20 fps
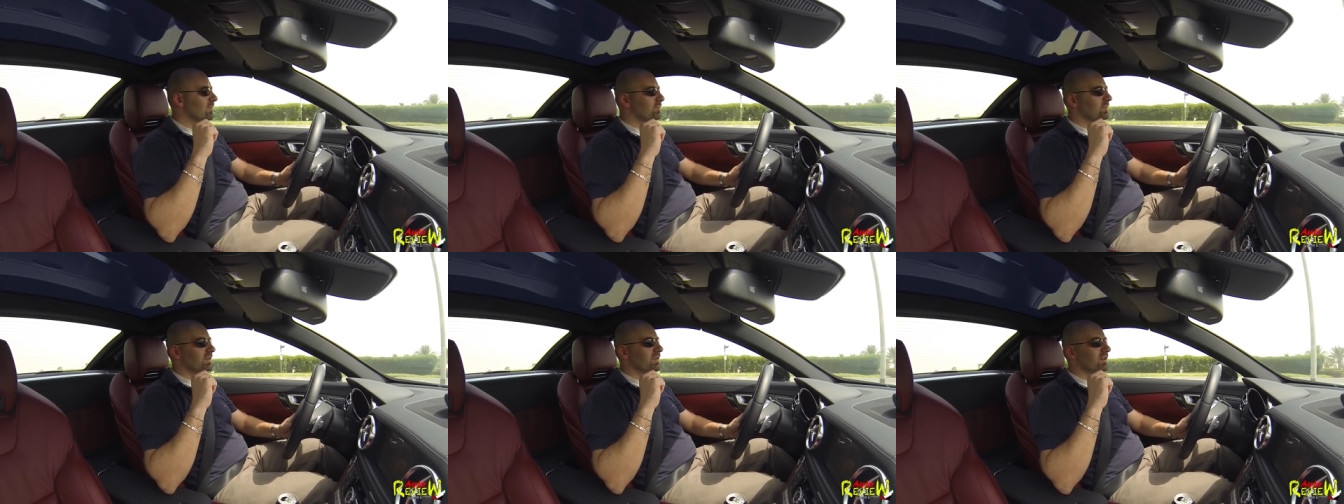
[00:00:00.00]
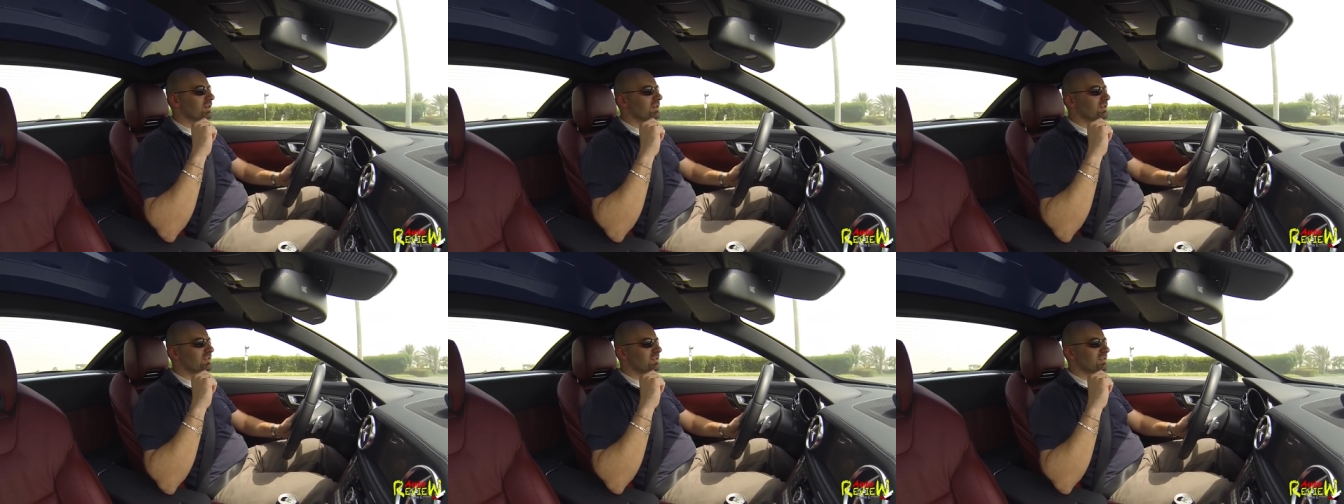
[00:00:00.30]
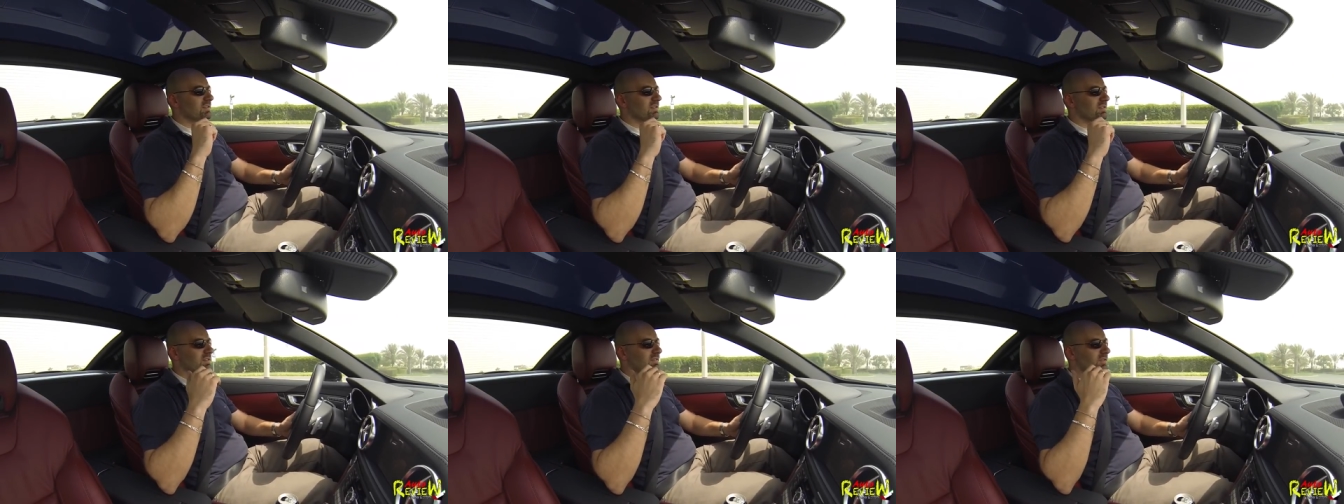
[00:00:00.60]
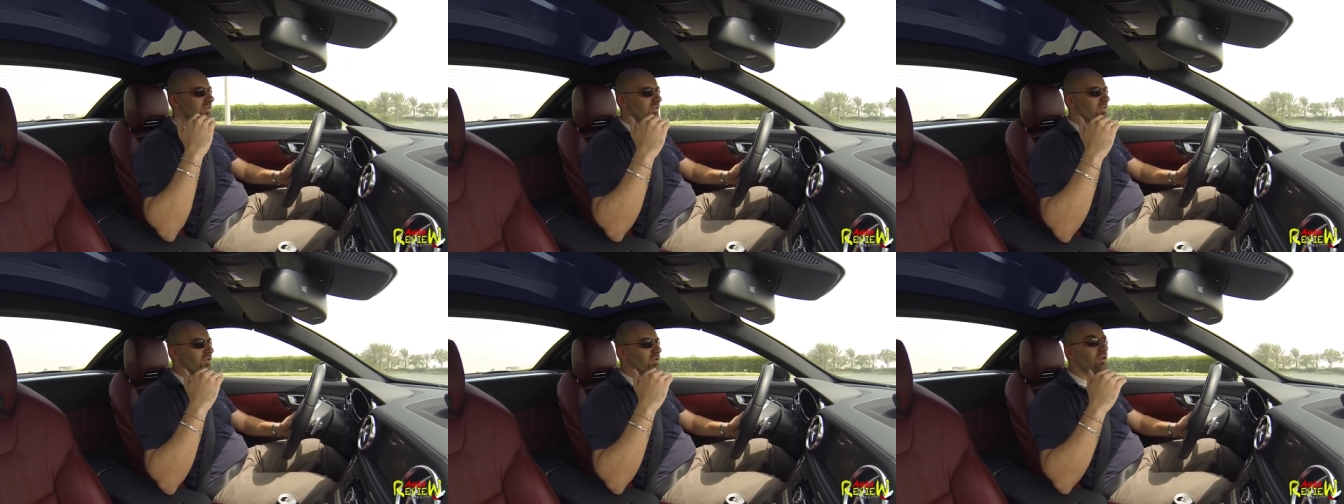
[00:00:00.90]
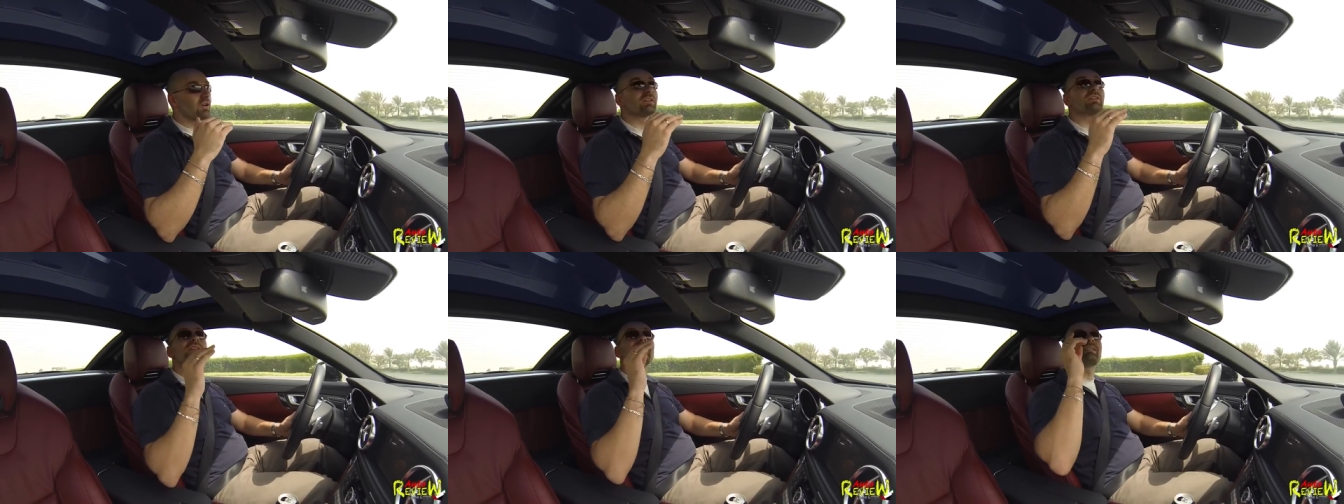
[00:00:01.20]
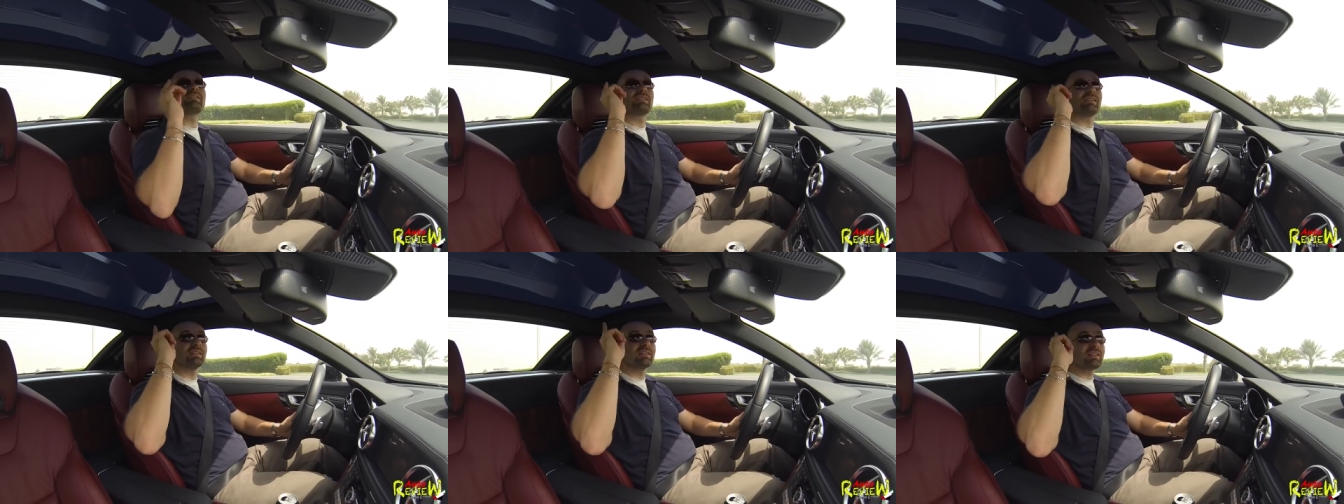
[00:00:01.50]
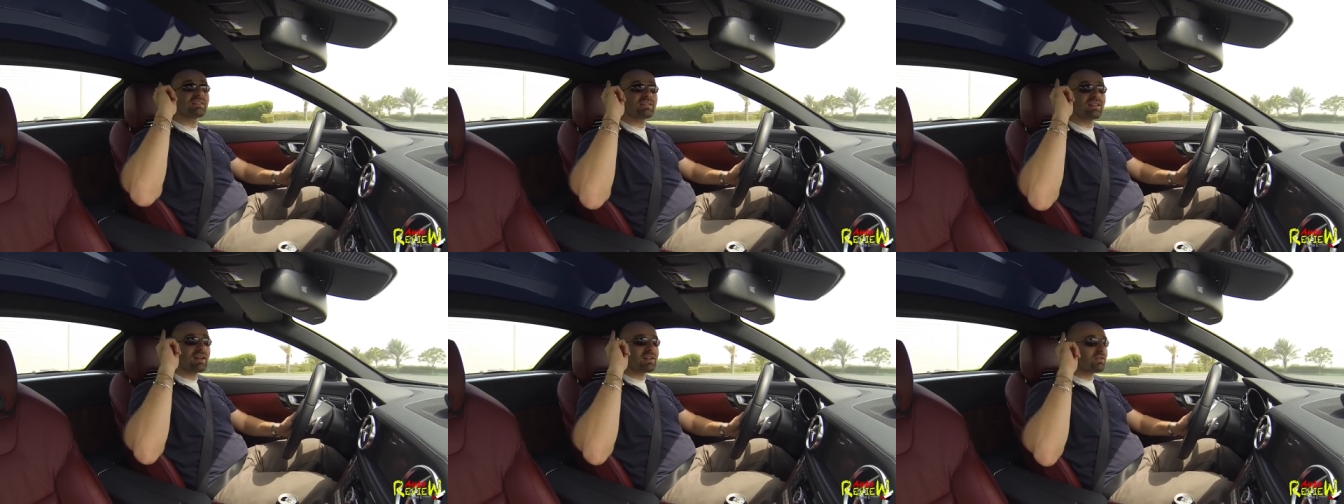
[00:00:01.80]
because uh, it's very, very hot. It still
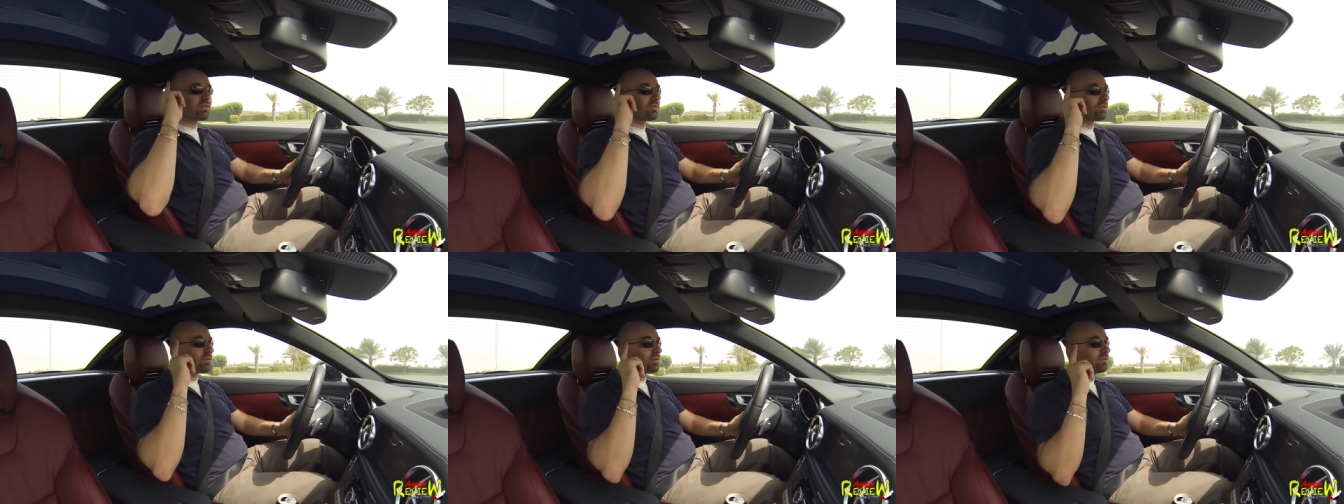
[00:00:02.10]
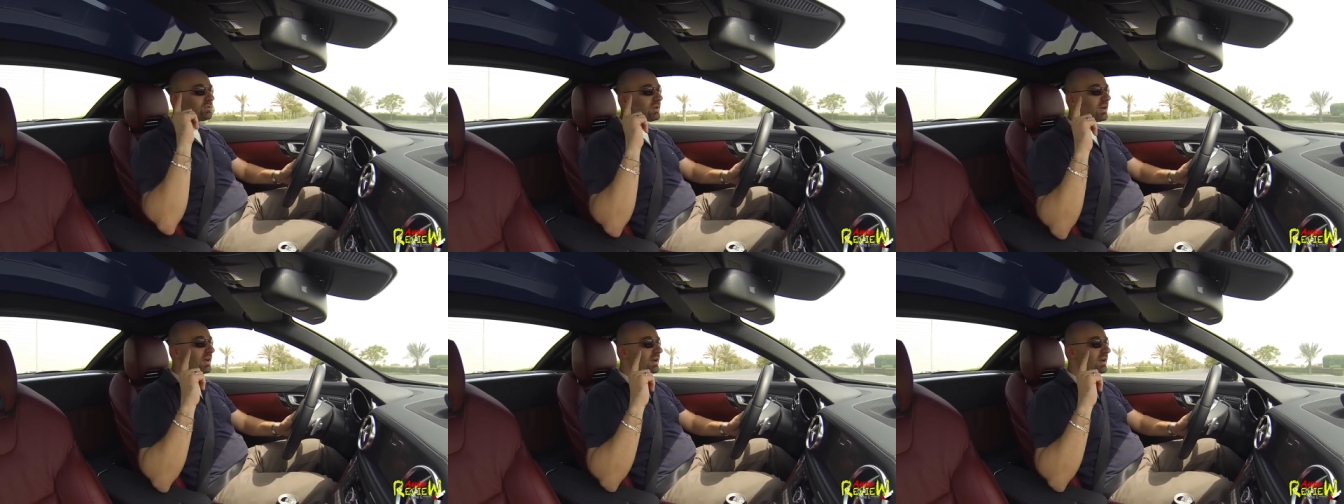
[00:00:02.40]
lets light through.